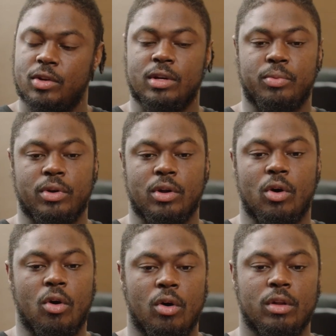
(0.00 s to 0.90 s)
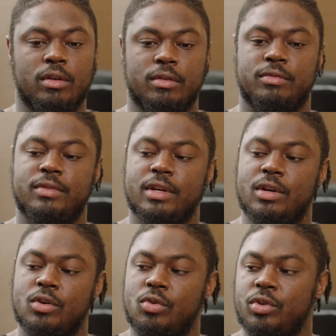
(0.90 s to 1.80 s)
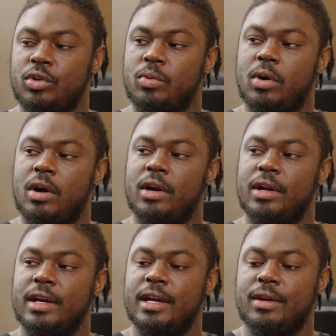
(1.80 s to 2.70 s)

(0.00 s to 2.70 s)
You're going to put all of who you are,